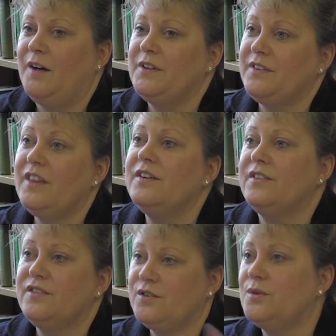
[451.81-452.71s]
There's
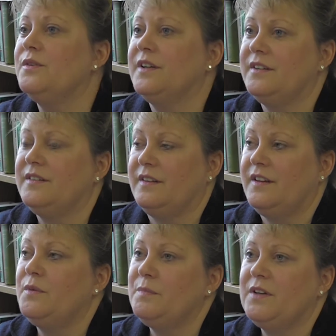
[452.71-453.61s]
other stories
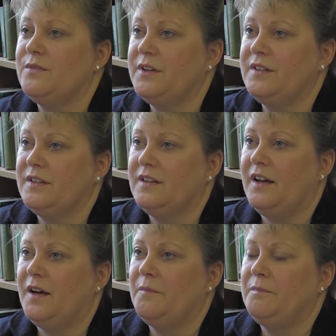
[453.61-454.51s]
that women have
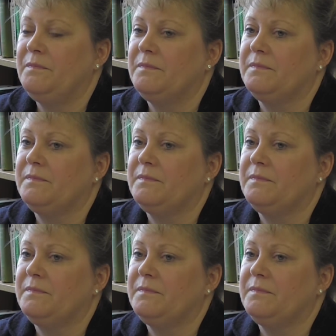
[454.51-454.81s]
written